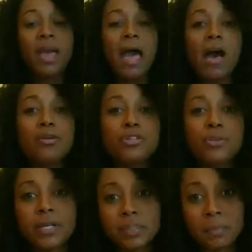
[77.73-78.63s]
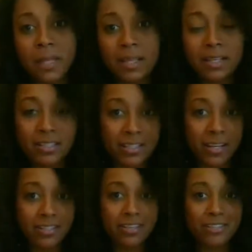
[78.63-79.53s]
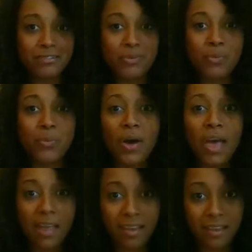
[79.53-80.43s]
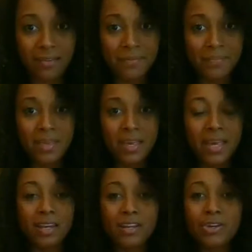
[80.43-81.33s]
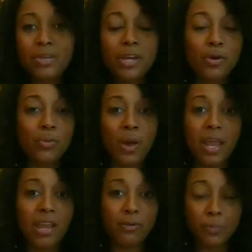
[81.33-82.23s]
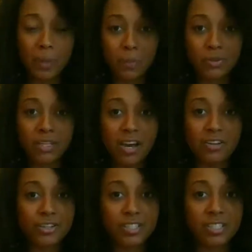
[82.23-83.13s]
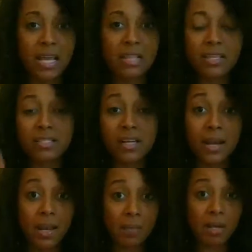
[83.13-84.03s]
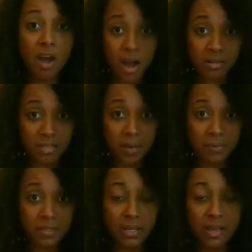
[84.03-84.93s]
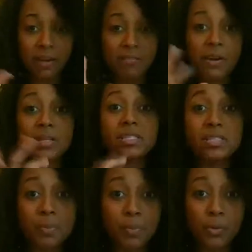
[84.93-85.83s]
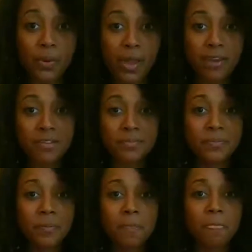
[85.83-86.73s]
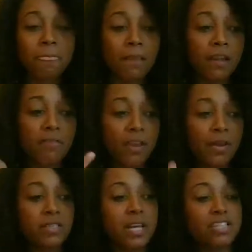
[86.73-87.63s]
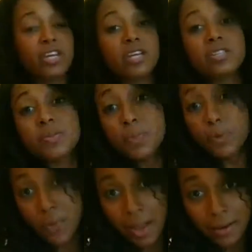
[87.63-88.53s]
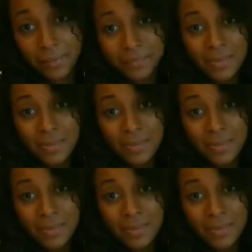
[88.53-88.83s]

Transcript: How to explain these things in a different way, in a unique way for people to understand these dynamic concepts, in a very simple way, in a very digestible way.